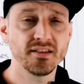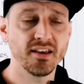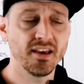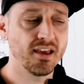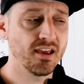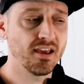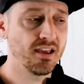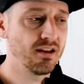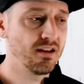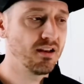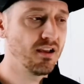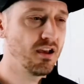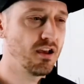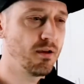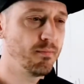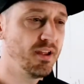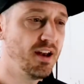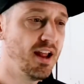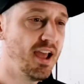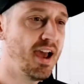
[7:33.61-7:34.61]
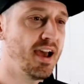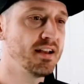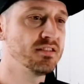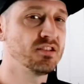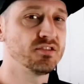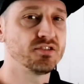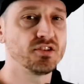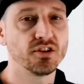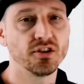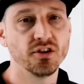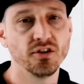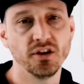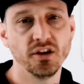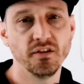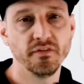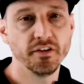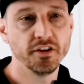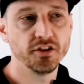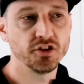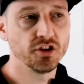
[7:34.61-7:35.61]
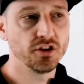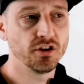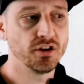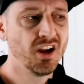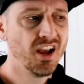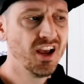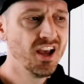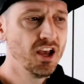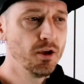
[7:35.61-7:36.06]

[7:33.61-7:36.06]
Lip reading: and it adds a security feature